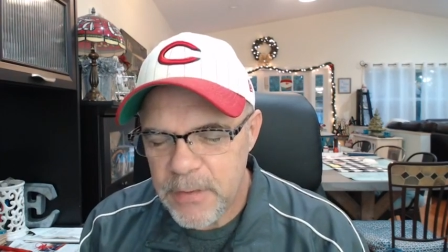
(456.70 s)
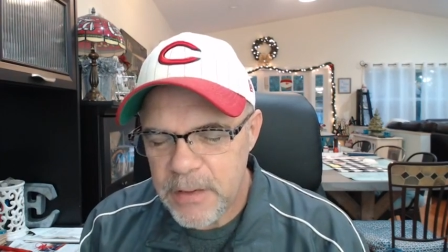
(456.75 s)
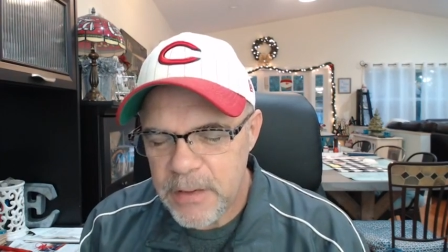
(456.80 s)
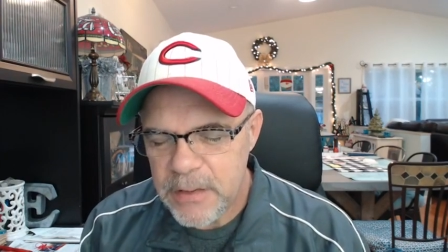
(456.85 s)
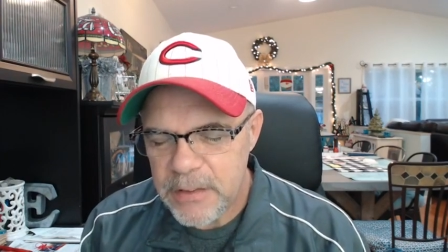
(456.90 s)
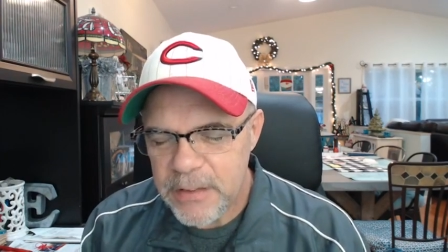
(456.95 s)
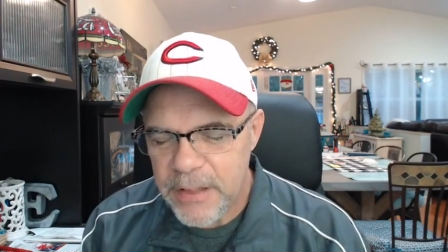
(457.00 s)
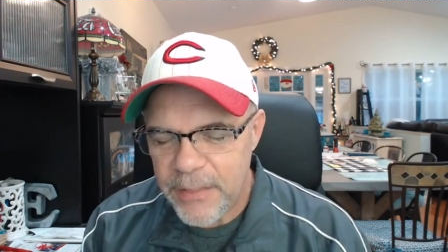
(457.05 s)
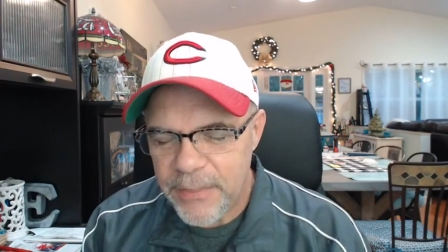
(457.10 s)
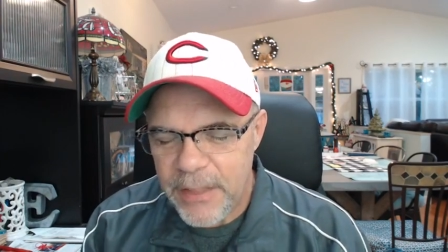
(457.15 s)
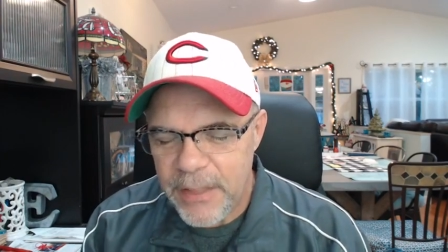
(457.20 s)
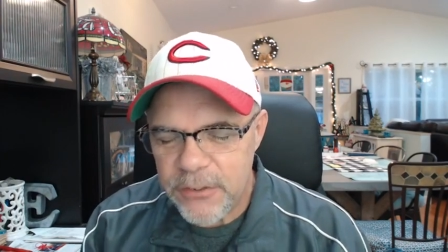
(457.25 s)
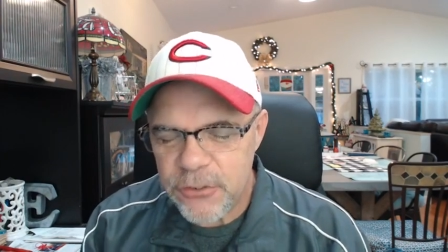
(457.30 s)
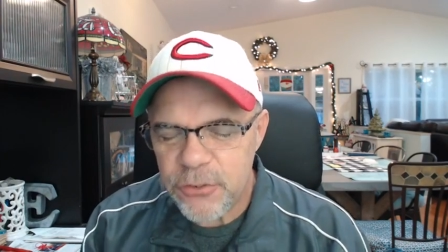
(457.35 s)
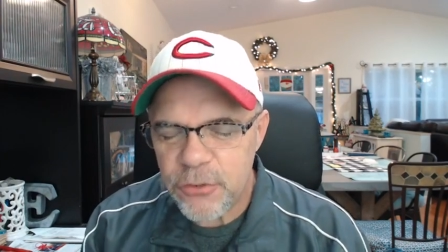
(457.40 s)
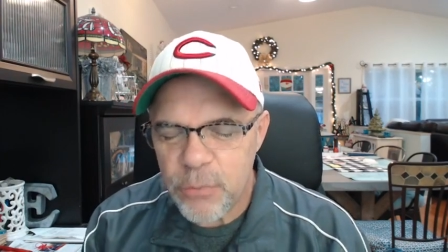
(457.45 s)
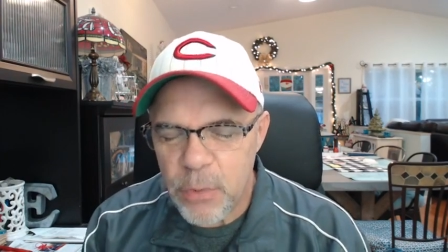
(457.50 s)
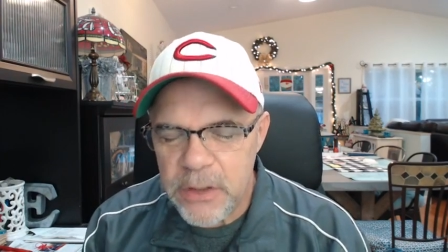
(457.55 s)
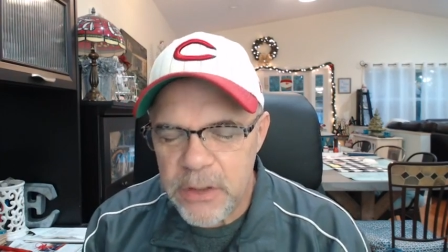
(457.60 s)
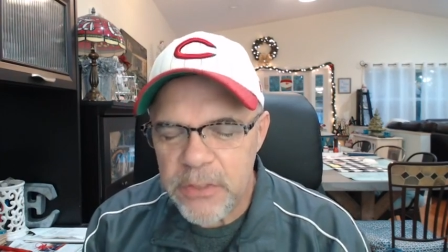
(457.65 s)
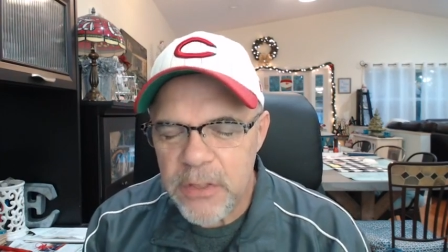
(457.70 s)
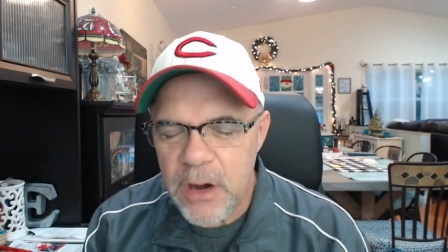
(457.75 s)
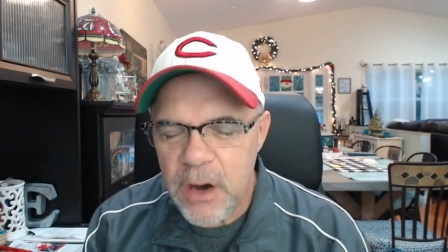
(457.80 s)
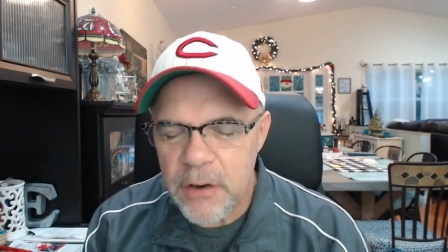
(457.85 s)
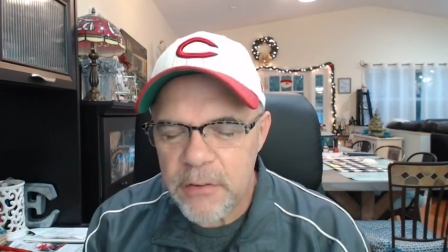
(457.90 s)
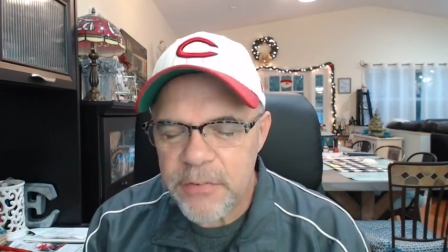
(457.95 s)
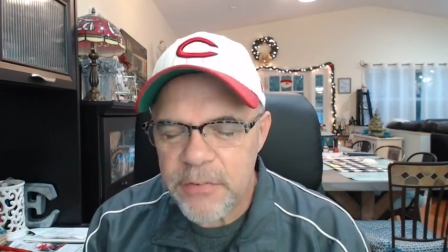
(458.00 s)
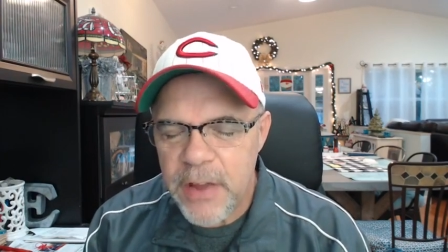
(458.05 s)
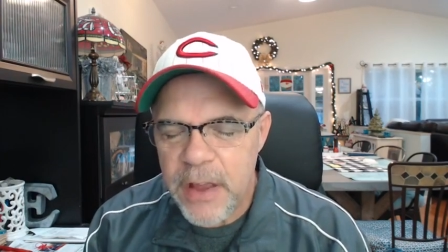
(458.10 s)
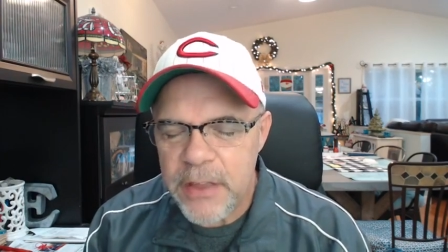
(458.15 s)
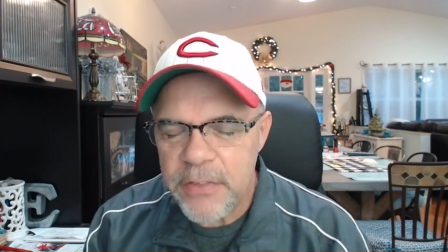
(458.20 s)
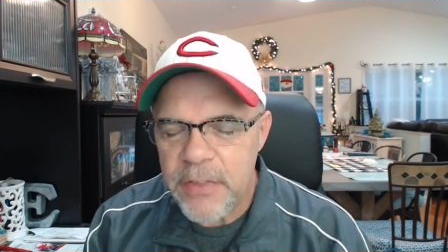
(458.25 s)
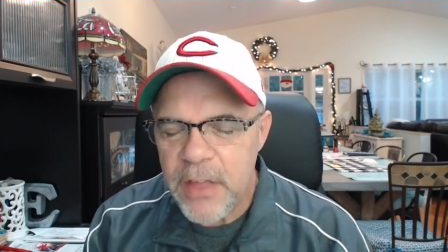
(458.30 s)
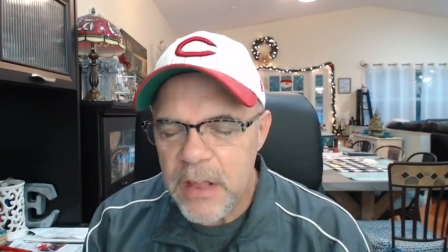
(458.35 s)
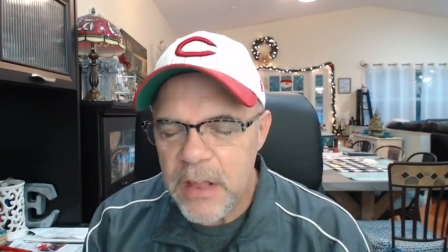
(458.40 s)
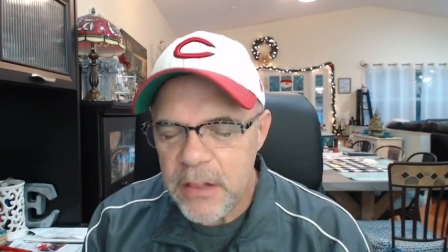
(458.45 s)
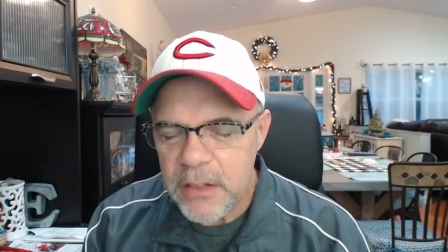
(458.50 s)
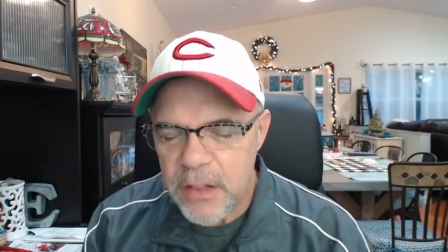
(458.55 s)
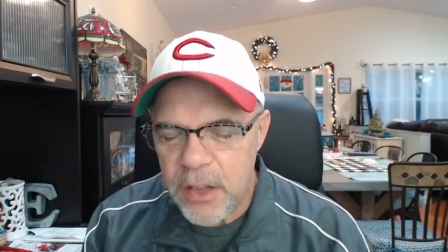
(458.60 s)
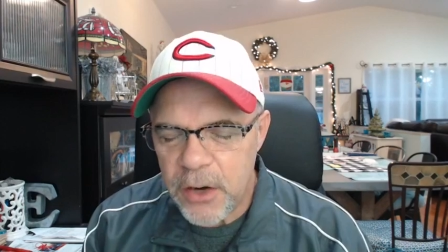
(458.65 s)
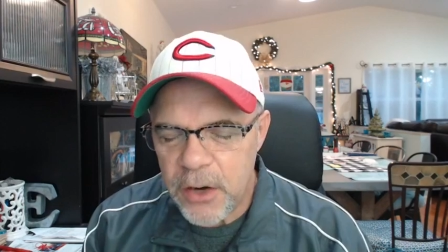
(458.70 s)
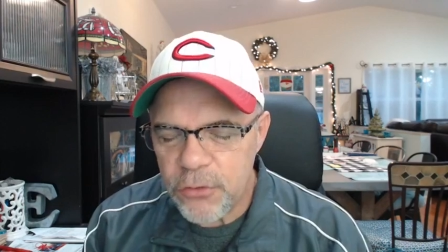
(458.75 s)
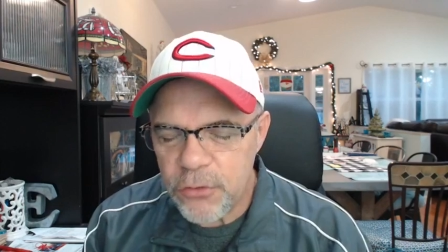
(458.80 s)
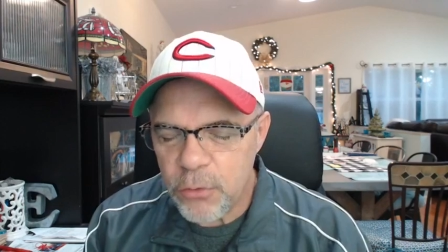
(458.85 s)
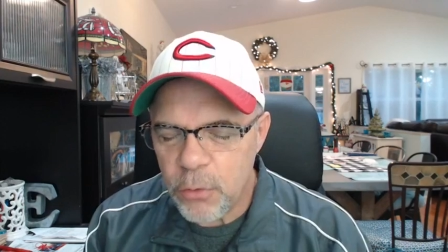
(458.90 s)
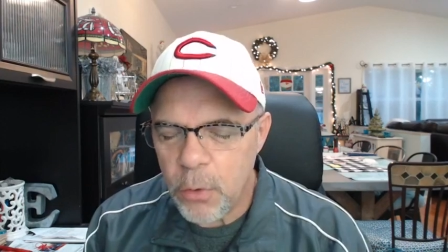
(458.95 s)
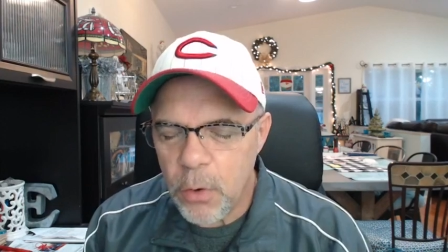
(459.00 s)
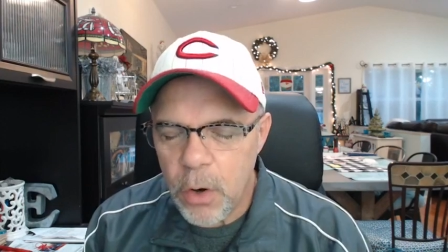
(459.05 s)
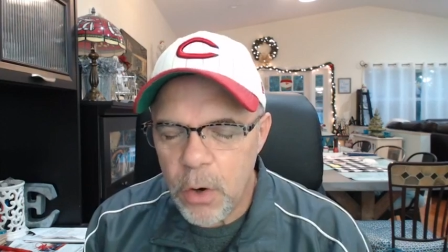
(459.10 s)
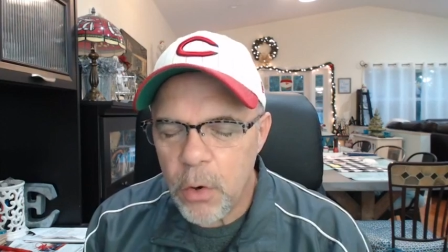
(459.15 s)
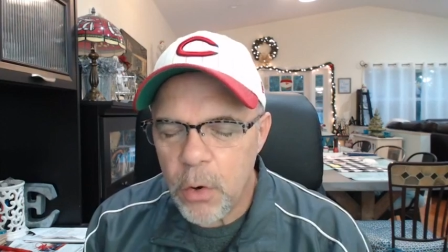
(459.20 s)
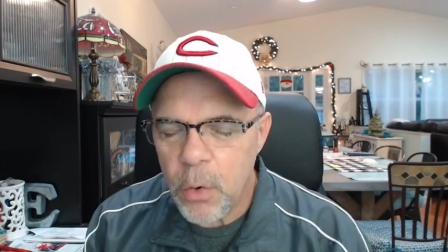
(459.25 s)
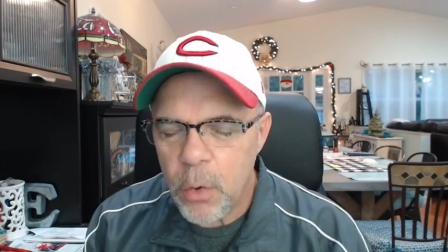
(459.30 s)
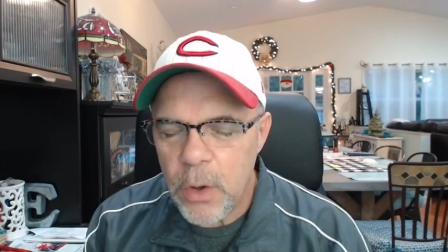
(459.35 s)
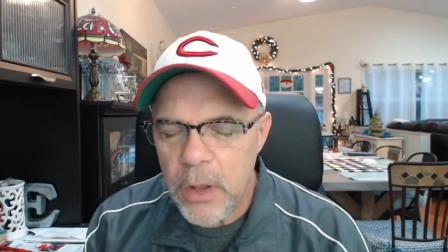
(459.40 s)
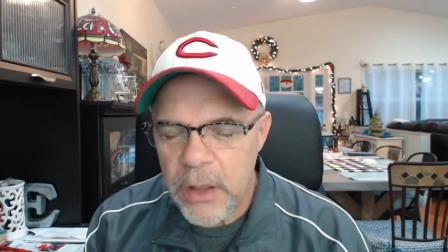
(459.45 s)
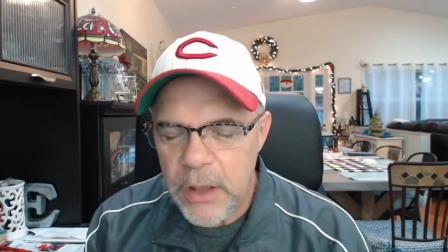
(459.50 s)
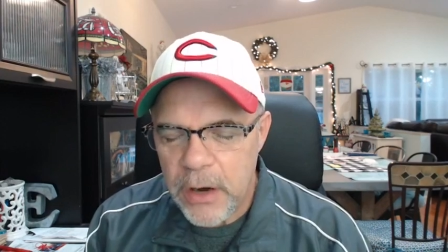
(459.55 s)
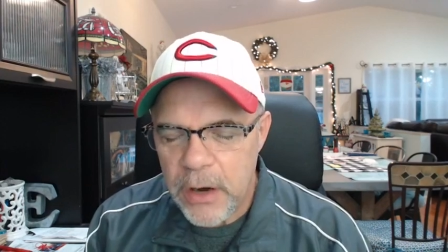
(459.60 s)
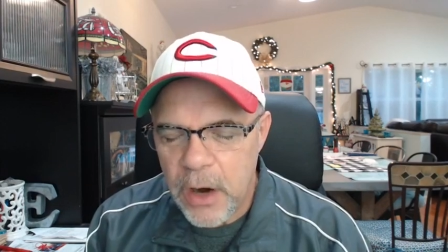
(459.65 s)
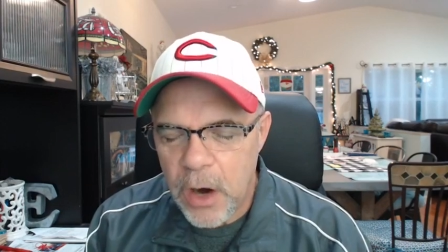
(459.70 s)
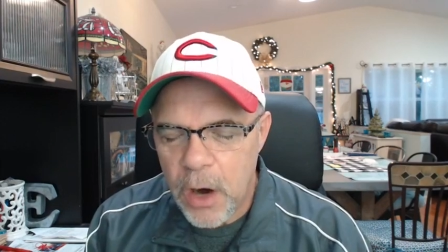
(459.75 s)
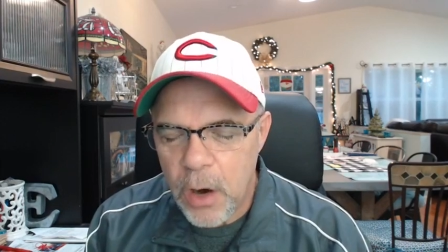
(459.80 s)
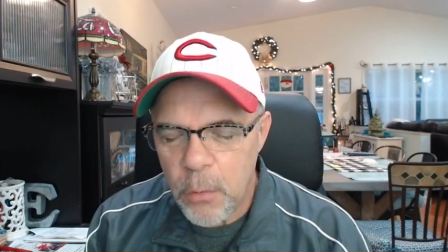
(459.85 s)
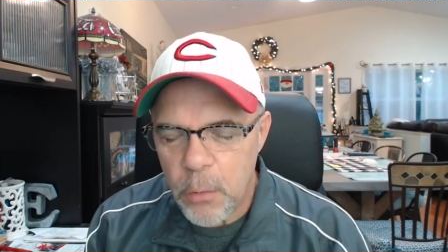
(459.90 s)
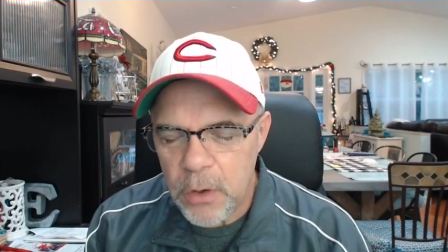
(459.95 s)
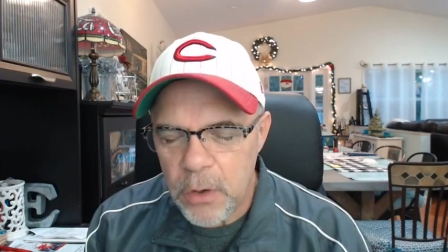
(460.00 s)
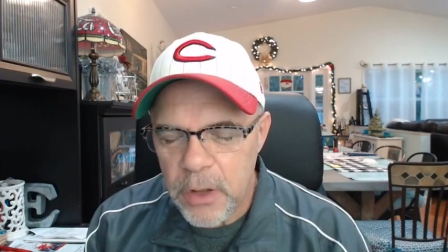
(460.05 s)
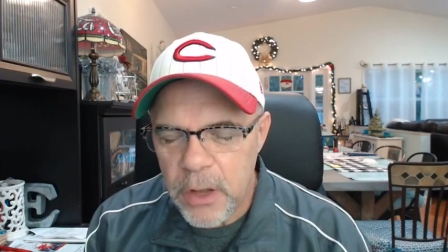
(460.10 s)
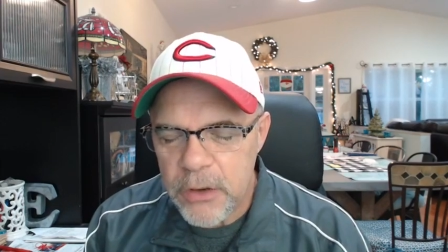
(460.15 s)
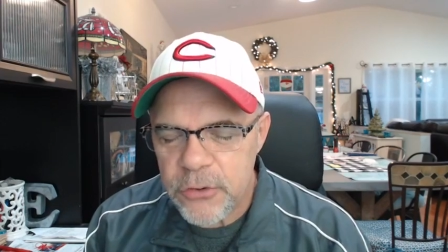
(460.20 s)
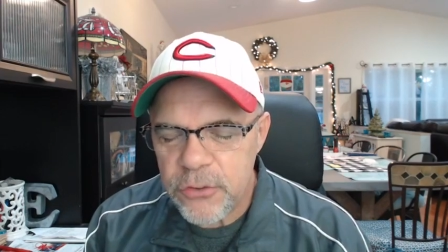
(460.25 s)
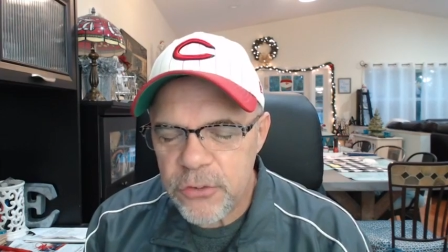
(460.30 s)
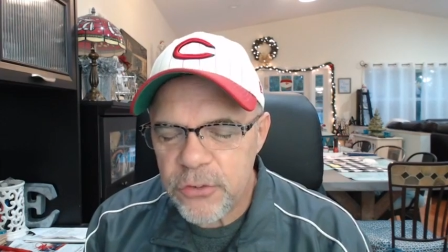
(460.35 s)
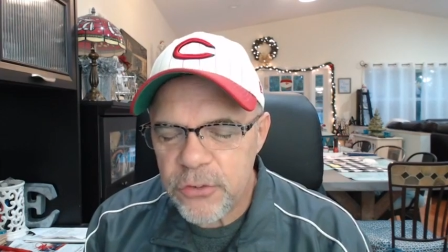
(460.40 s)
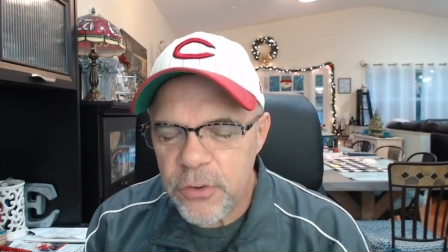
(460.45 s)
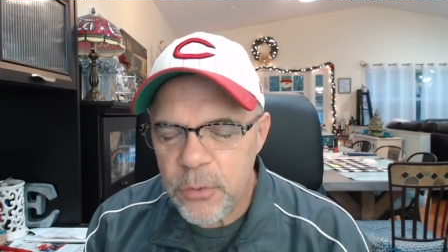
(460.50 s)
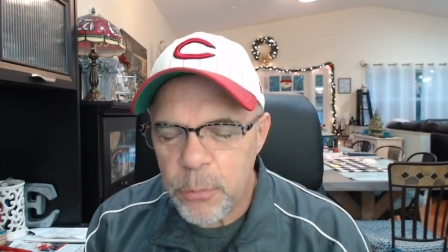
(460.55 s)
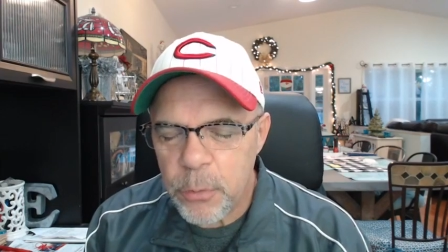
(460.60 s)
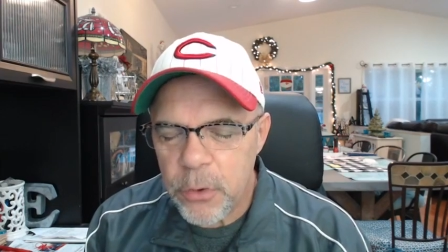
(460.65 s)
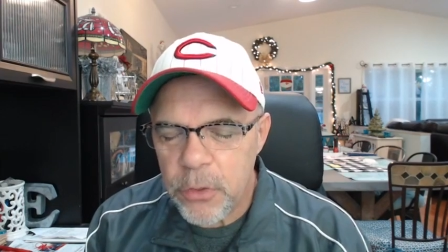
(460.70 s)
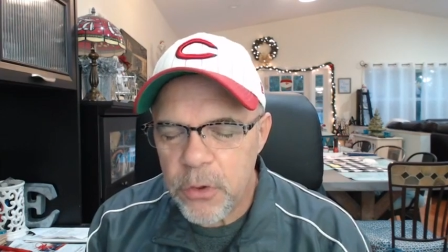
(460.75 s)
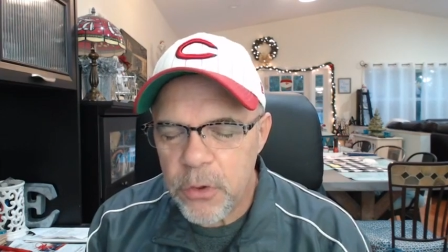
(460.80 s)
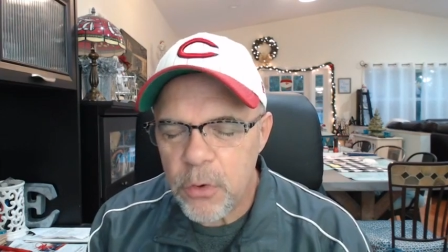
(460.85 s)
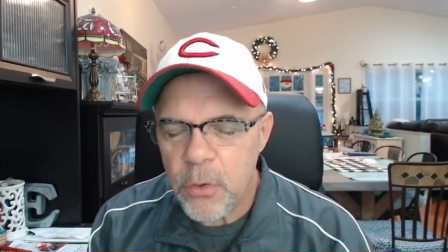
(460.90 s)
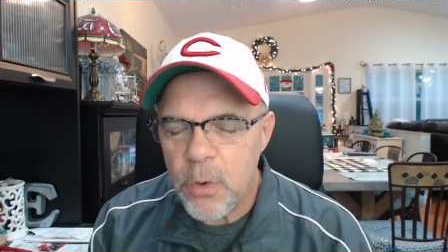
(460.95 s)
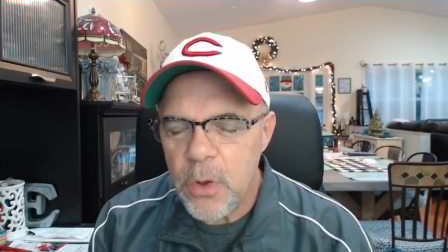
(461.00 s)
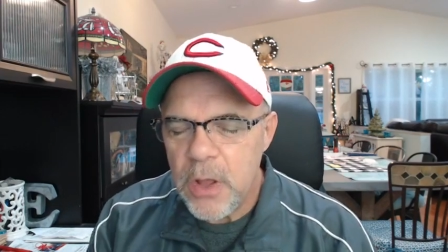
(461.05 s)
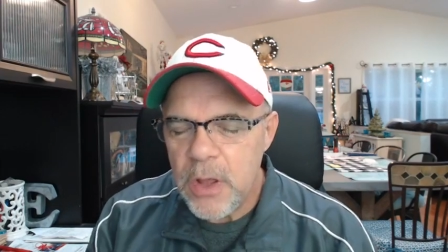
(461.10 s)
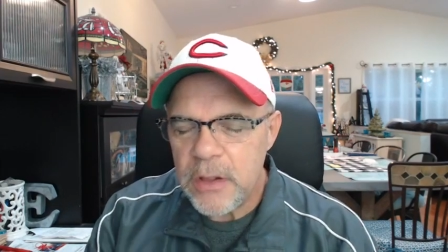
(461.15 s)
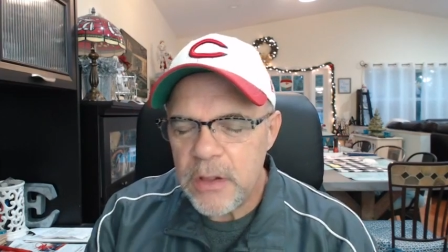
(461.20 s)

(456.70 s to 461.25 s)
Let that strengthen our faith. Let us grow in our relationship with you.